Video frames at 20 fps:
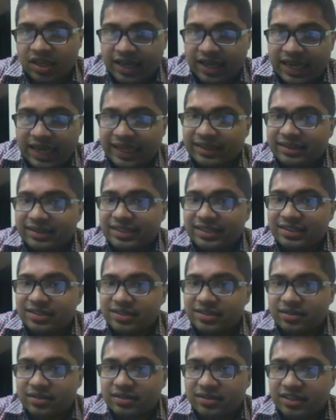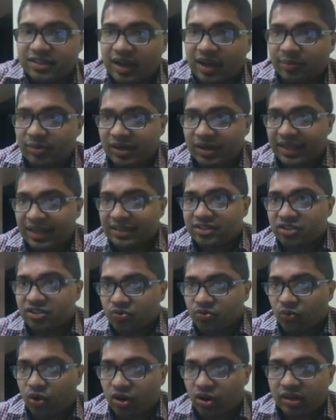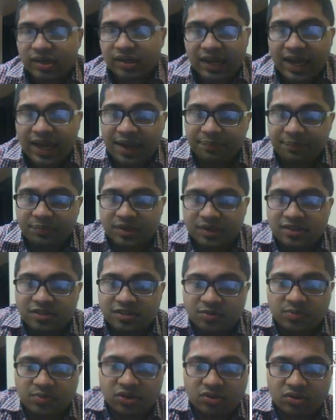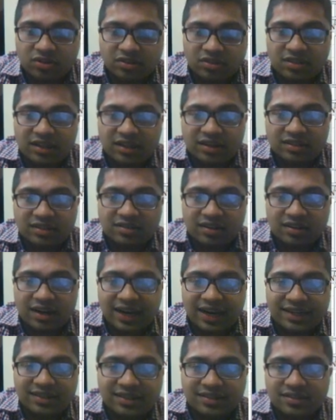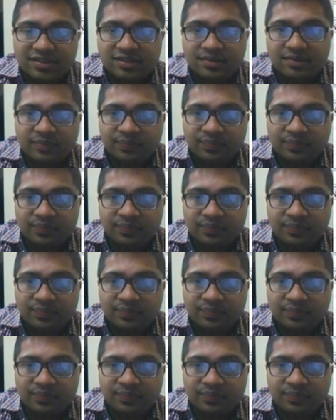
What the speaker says: And this double-edged sword happens because there is rights